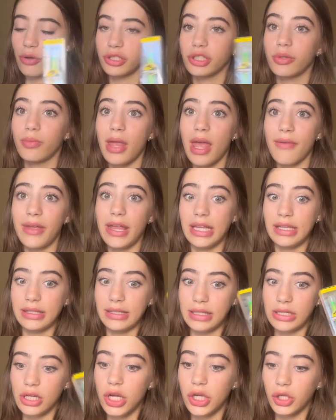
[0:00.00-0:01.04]
So we have a
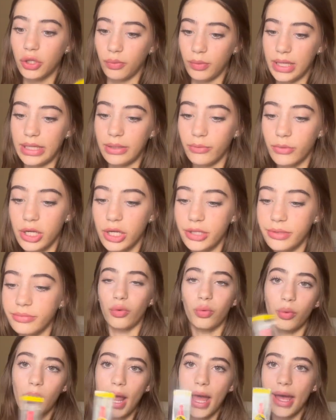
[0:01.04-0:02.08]
neon green one.
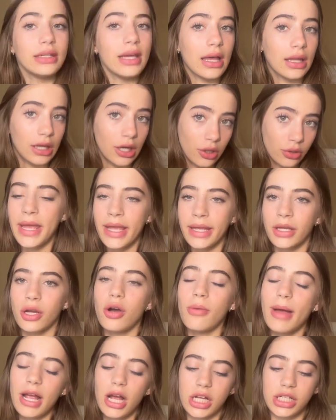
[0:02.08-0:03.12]
Red. Yellow. Pink.
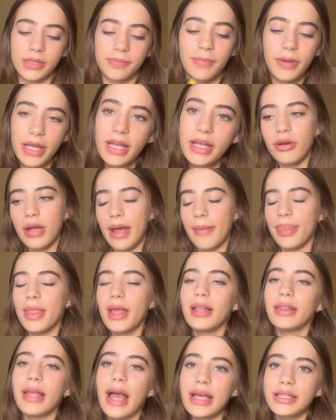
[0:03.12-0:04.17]
Oh my gosh. Pink. Okay.
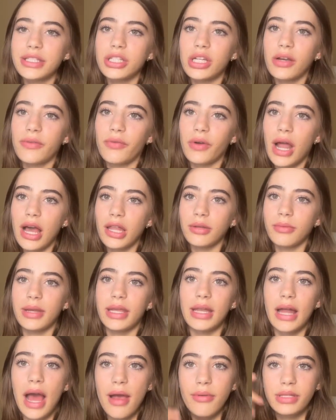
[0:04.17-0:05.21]
Last year for
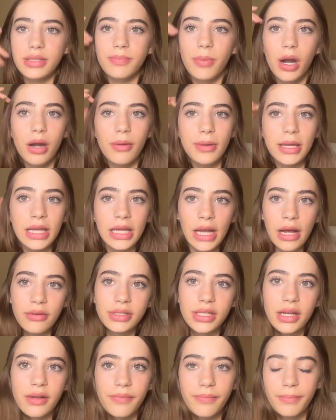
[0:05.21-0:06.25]
Halloween, I was Barbie and I
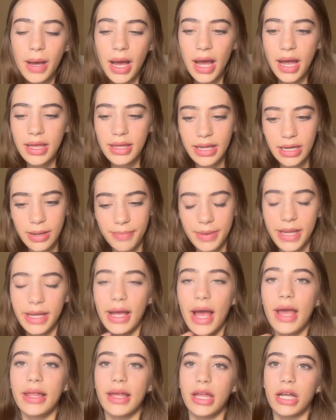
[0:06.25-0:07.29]
was going to buy like a pink
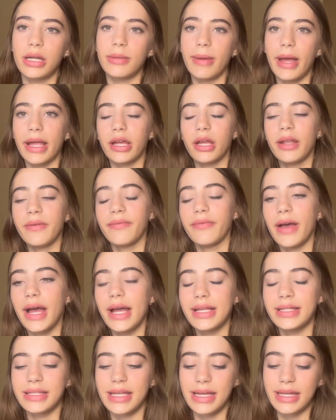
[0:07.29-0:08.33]
eyeliner, but I couldn't
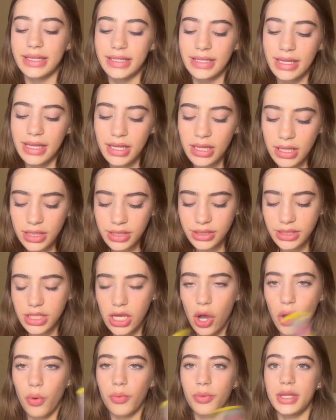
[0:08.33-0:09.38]
find any.
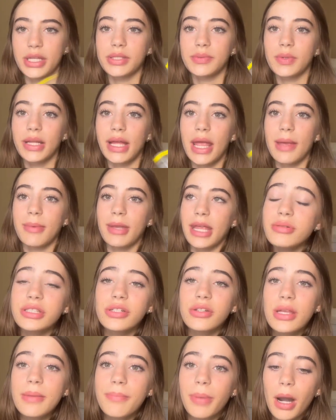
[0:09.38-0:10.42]
So this would have came in here. I
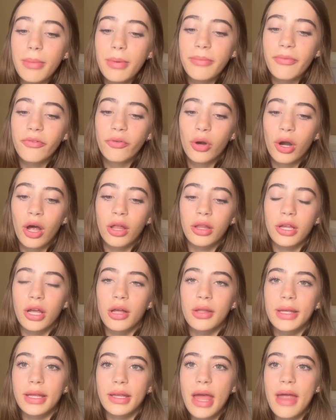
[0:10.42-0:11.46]
was literally Barbie before all
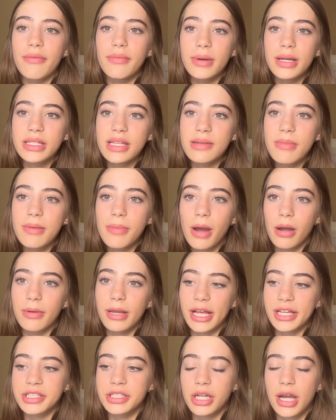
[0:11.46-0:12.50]
y'all. Like everybody's gonna be
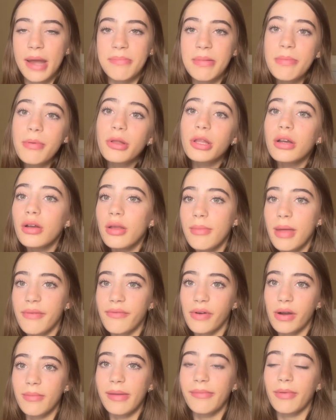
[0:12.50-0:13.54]
Barbie next year. And people literally made
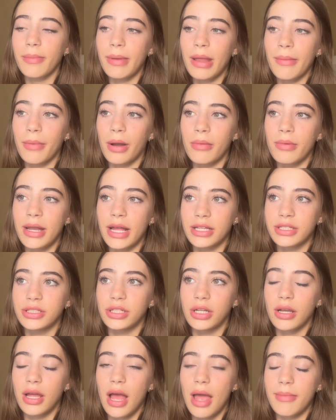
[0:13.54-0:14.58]
fun of me for being Barbie next
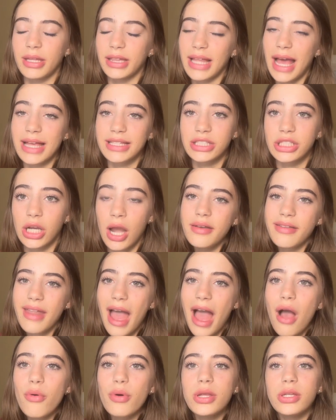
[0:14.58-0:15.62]
year. I mean last year.
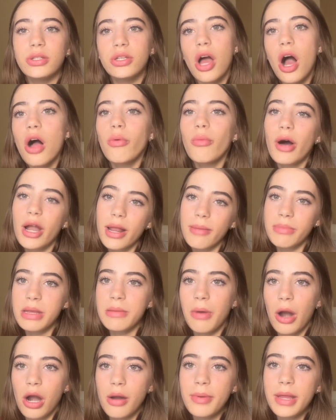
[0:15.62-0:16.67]
Now y'all wanna be
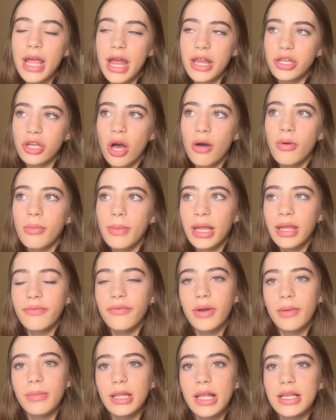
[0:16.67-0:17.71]
Barbie and y'all were making
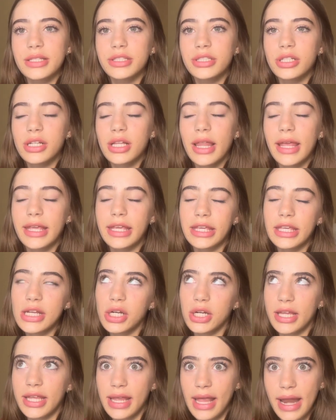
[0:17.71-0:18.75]
fun of me last year. Like
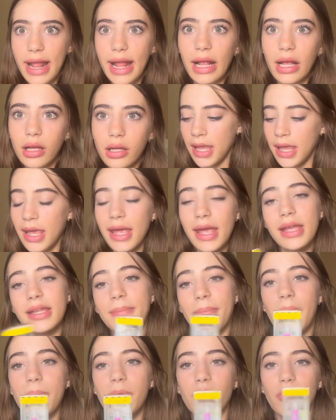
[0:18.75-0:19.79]
you're kidding. And the
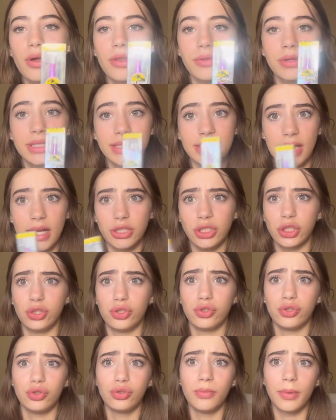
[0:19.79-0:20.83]
purple one, this is actually
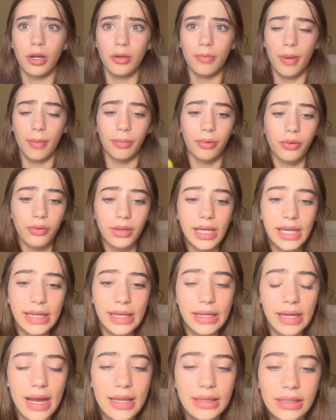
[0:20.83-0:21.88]
super duper
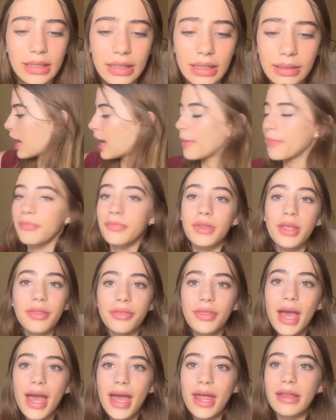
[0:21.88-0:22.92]
pretty color. Okay,
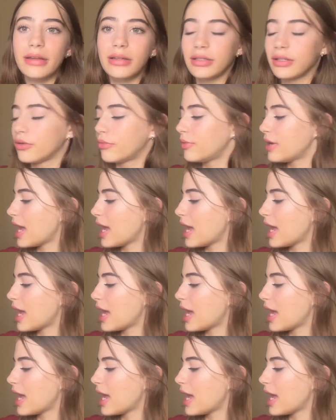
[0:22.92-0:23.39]
then we